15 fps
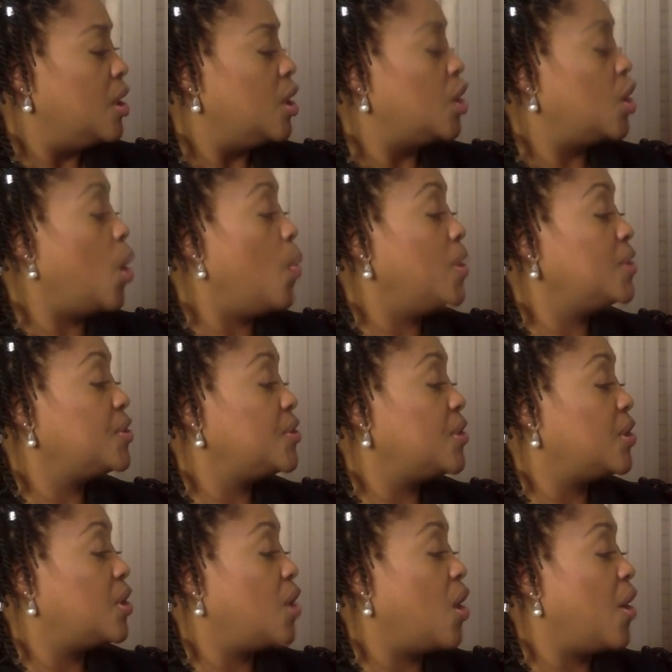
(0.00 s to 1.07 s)
"Go into
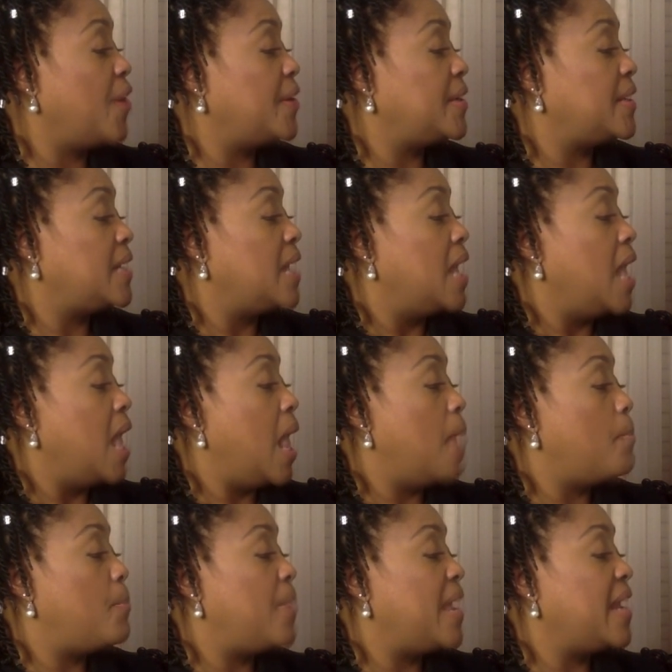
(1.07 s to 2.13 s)
the garden
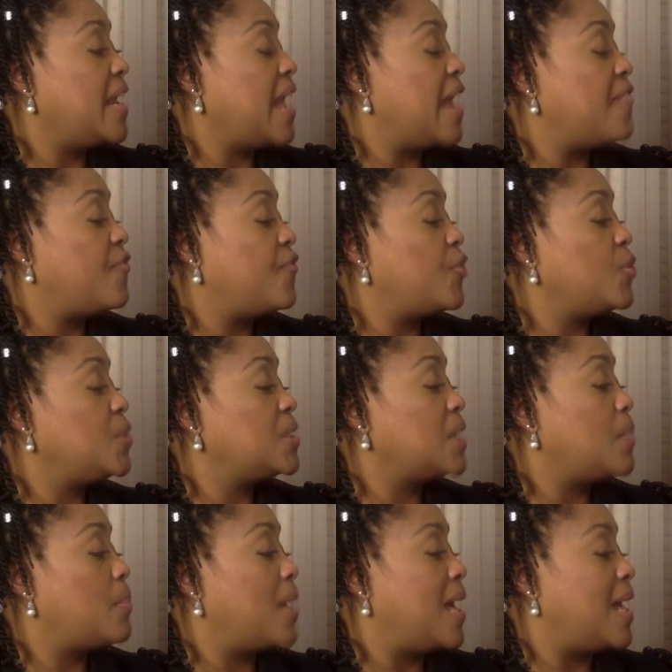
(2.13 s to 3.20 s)
and pick a fruit
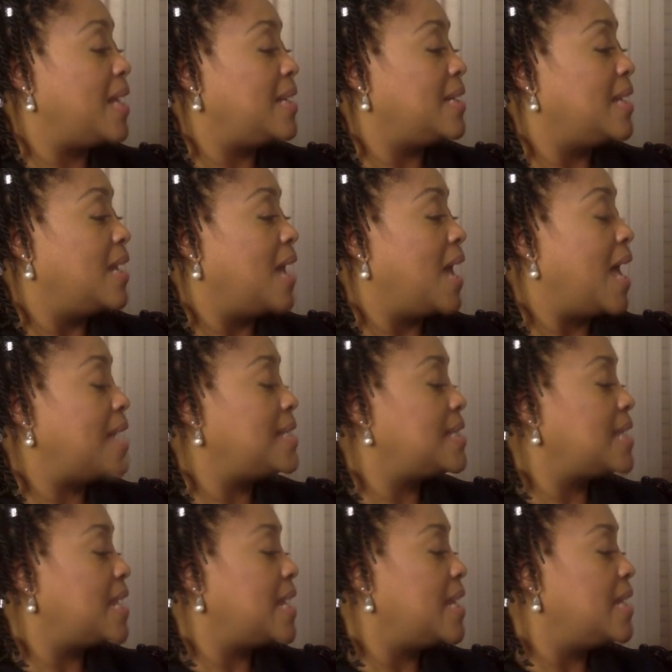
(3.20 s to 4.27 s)
upon," I
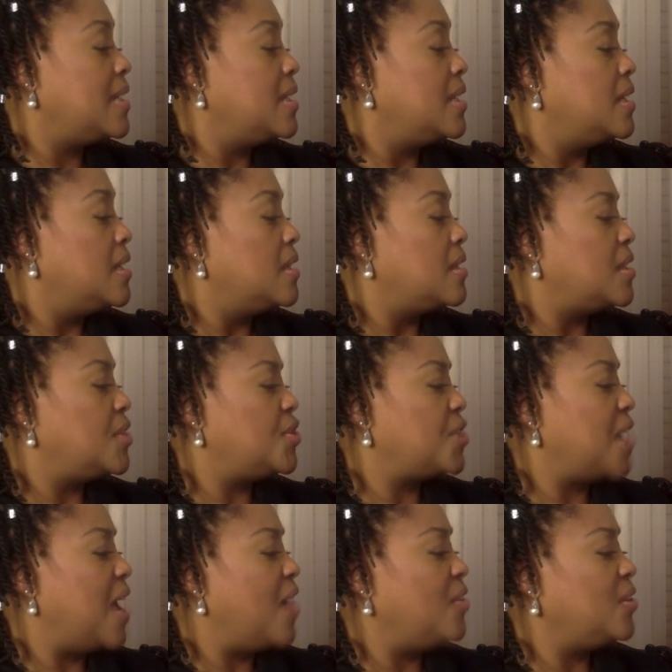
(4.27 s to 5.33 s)
said. The
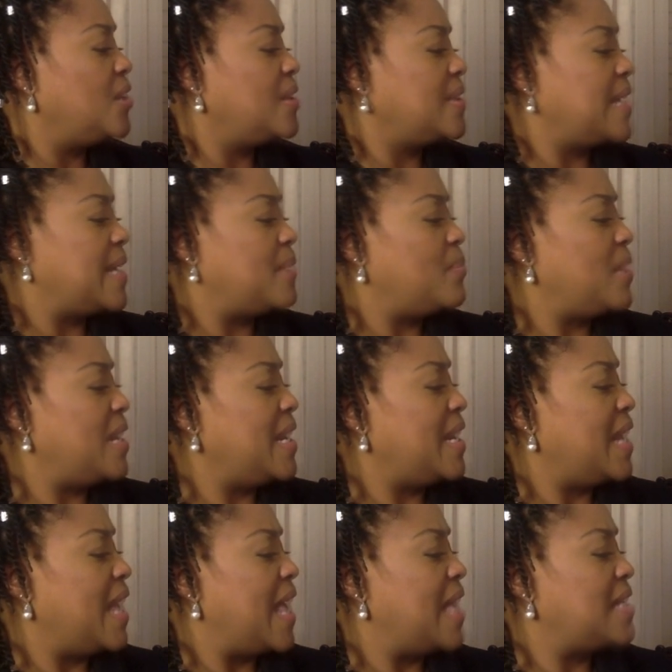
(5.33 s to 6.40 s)
child looked at me
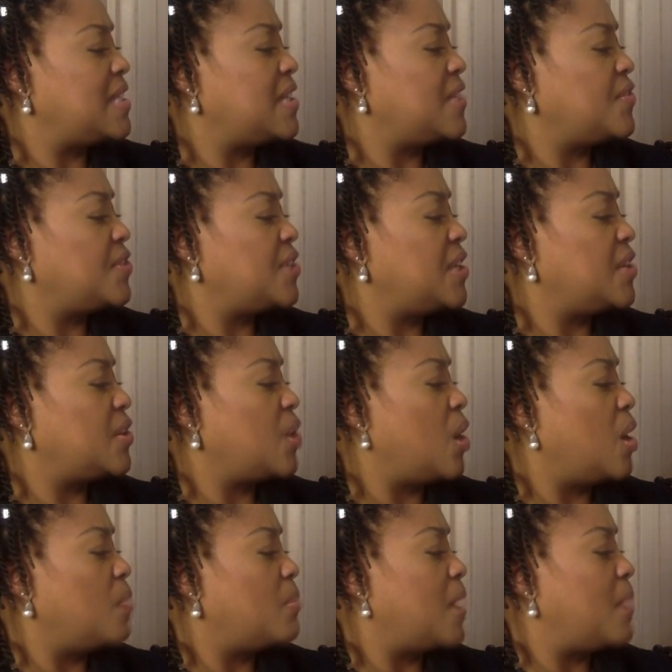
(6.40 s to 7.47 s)
as if she
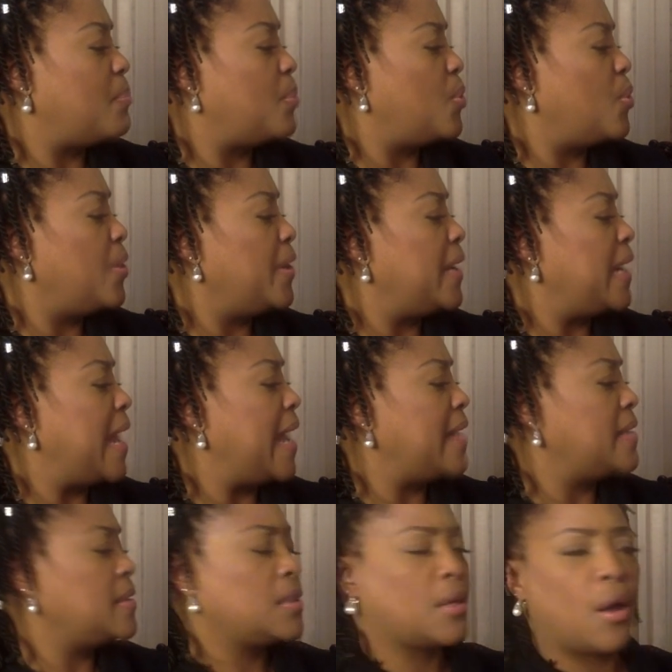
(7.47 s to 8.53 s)
thought my poor
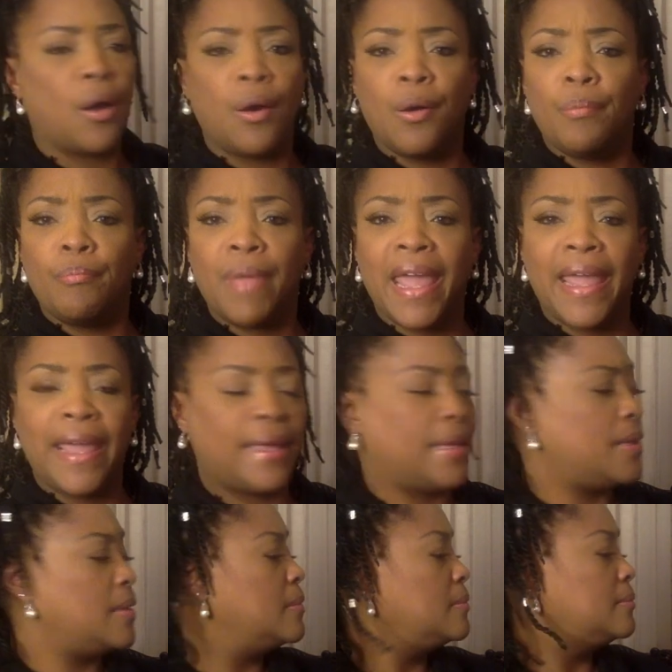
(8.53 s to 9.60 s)
Nanan's gone mad.